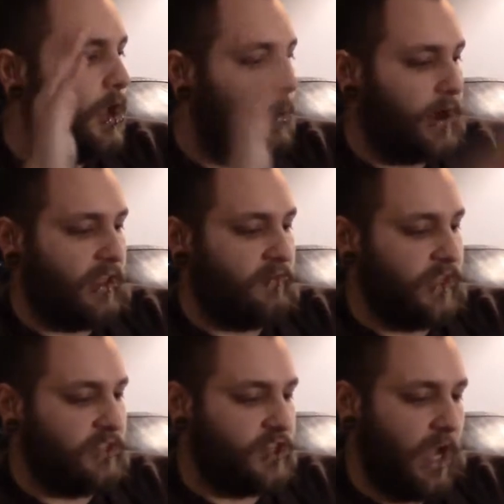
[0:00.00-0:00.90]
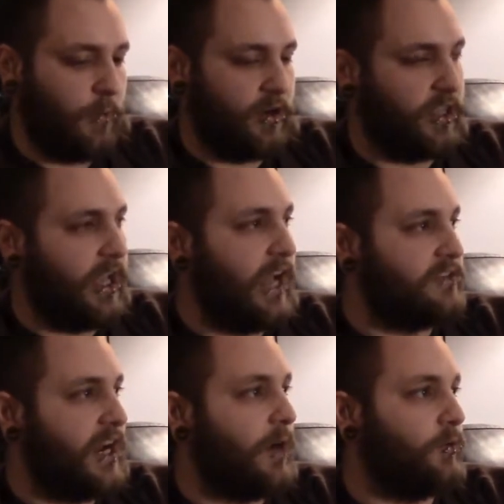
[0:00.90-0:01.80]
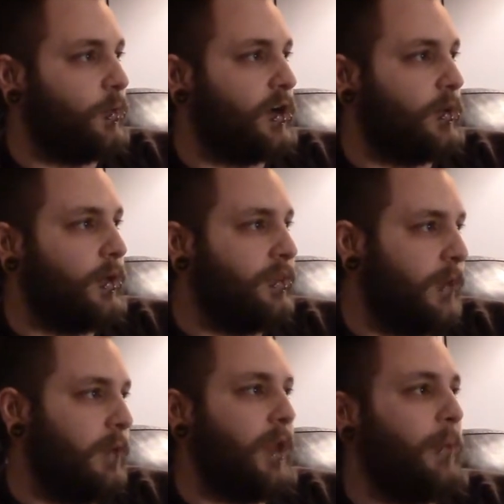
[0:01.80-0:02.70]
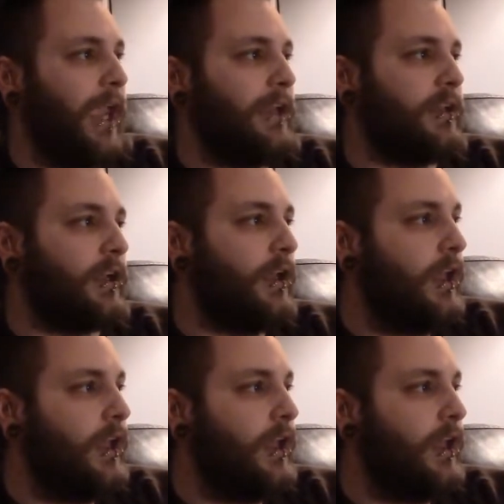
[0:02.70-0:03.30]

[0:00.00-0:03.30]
When I left that shop, one of the guys that I was working with made me a painting,